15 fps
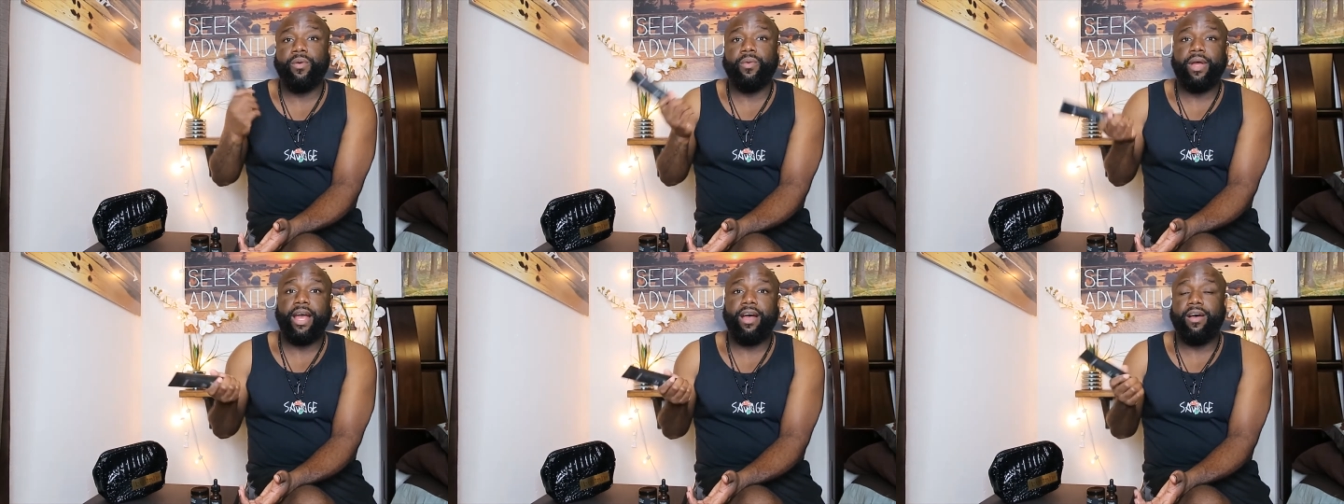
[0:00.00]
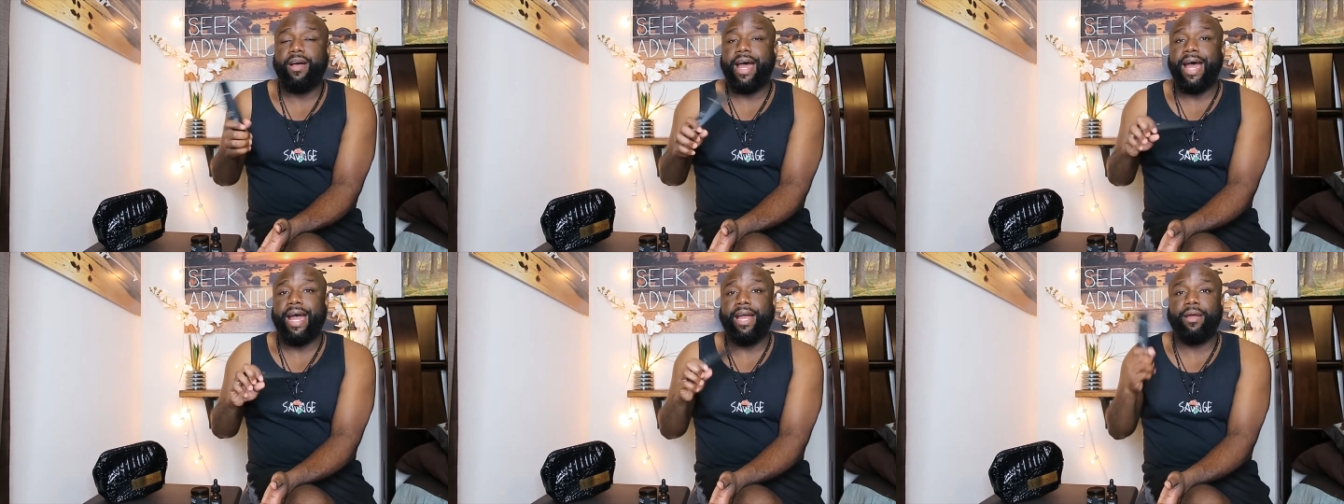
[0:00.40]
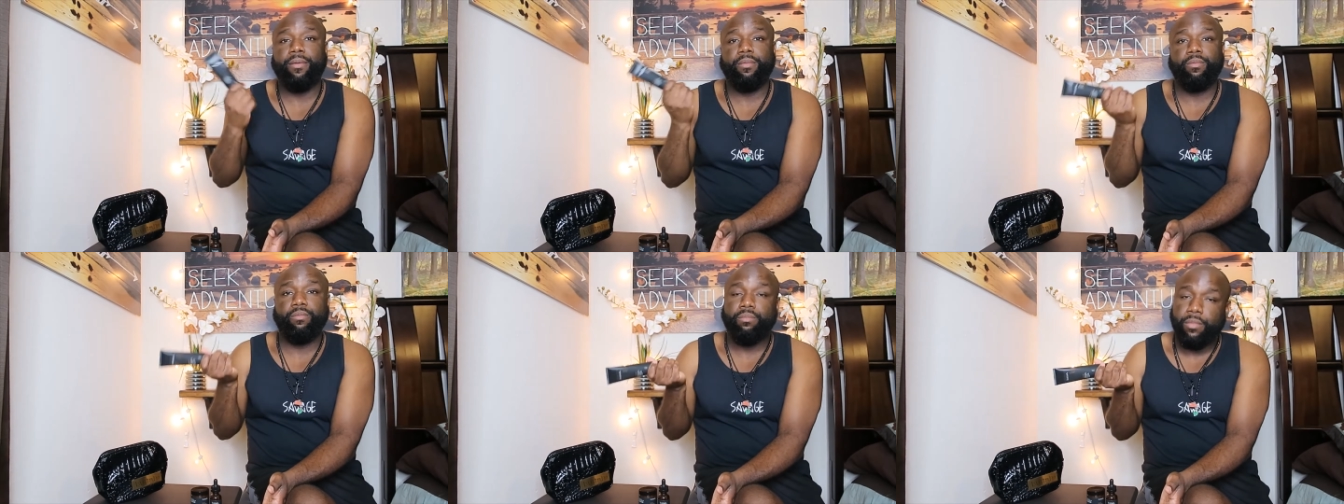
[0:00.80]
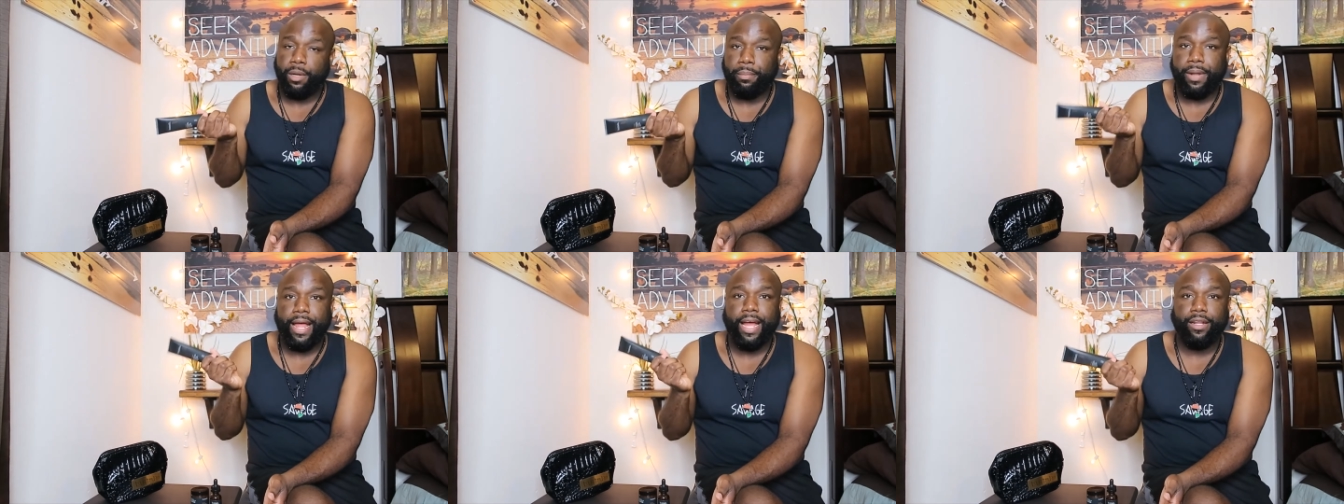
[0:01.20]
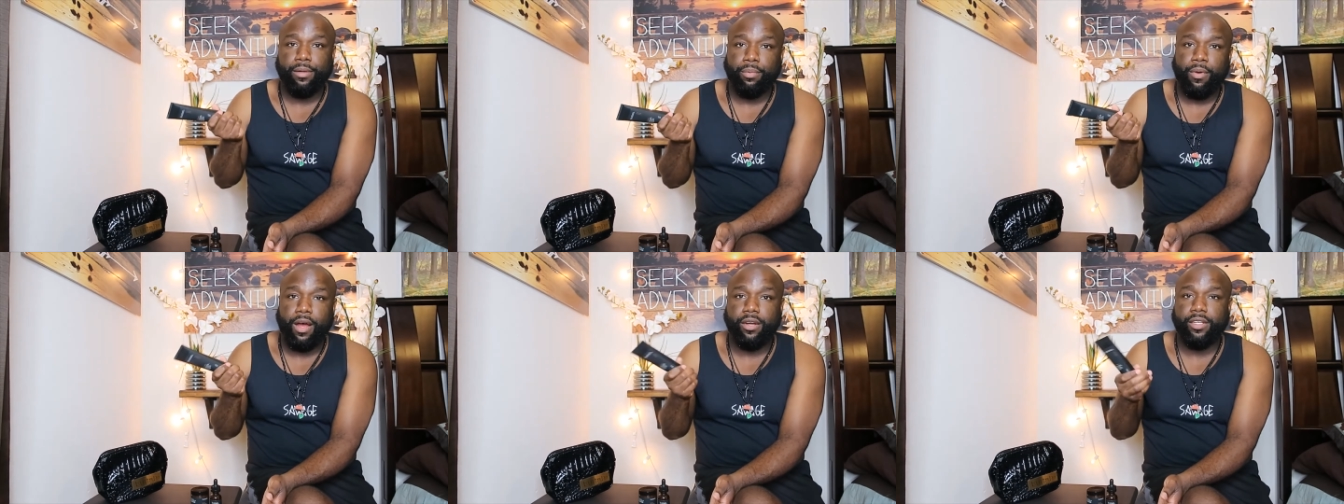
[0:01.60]
on how I apply the
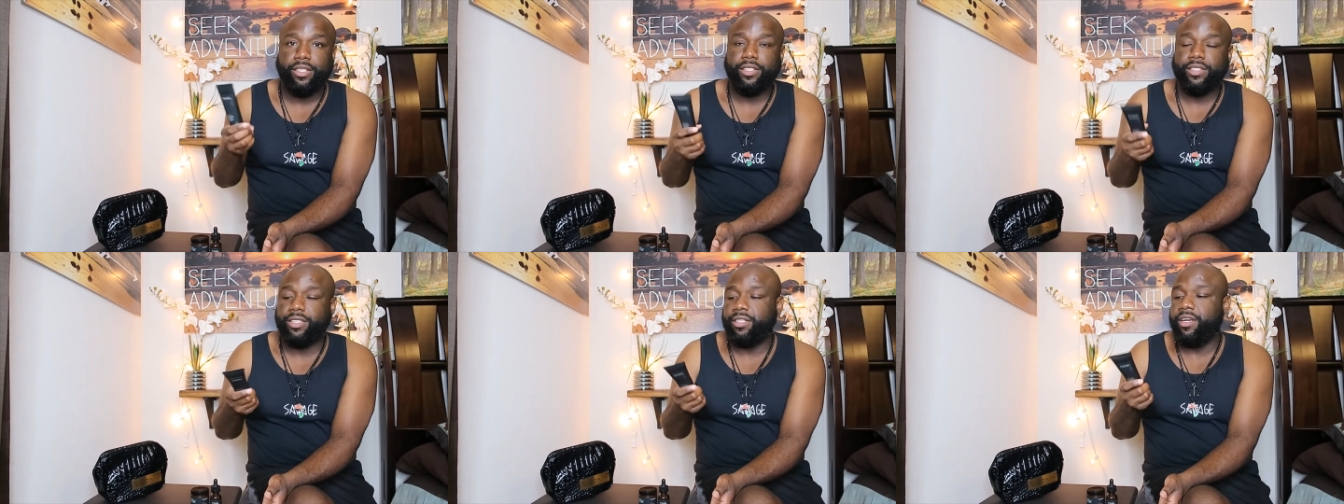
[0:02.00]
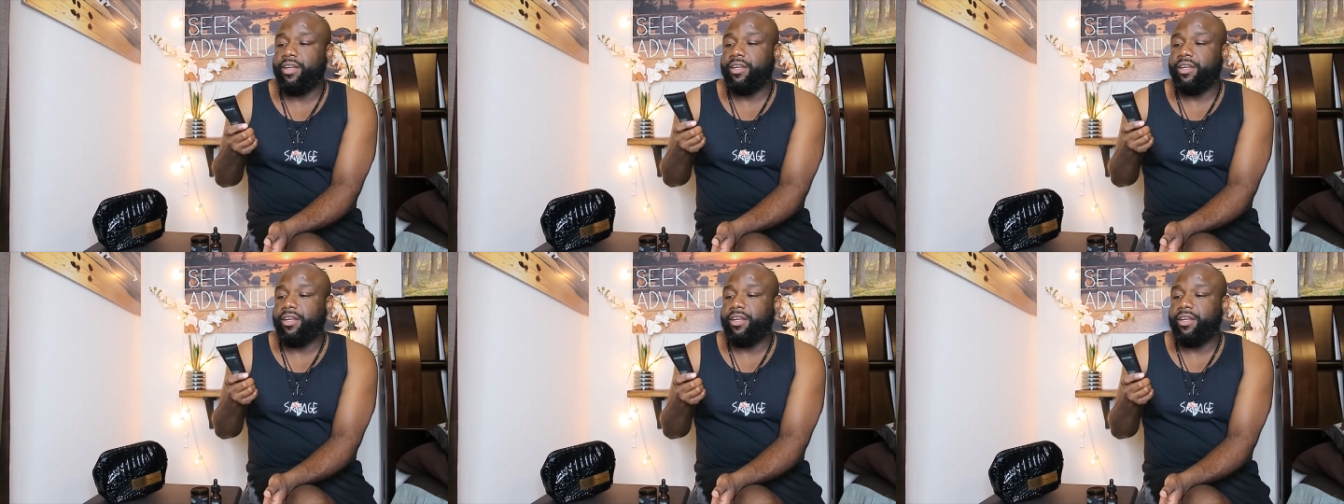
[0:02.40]
products.